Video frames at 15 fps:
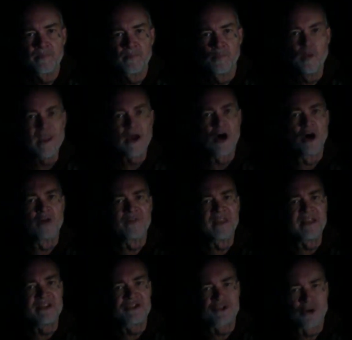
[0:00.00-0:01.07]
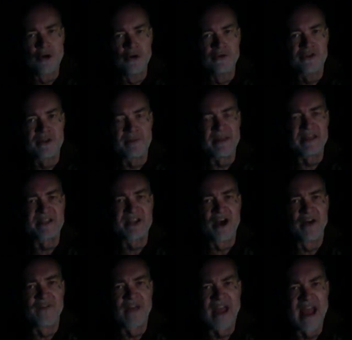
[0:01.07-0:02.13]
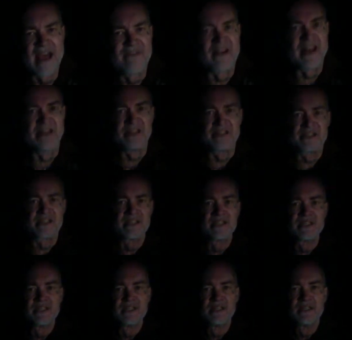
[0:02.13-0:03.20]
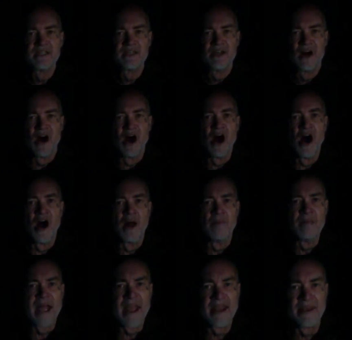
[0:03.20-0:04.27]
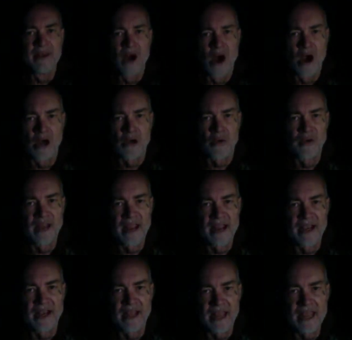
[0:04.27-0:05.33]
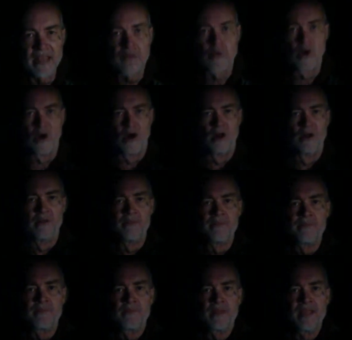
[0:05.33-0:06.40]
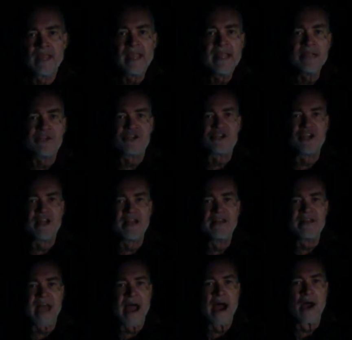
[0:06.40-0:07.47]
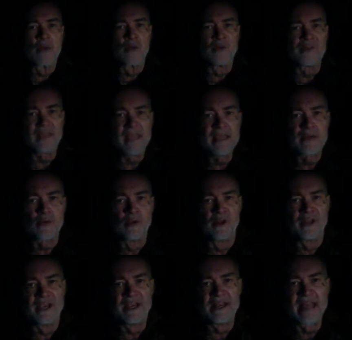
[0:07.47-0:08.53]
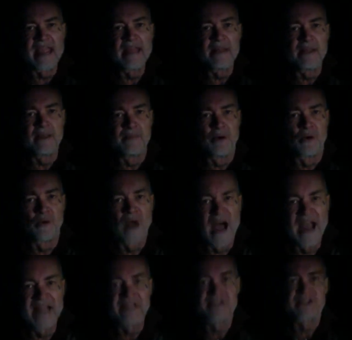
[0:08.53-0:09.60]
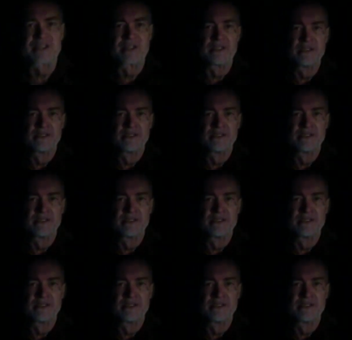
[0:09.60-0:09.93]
We hold these truths to be self-evident. All men are created equal, each endowed with equal and inalienable rights,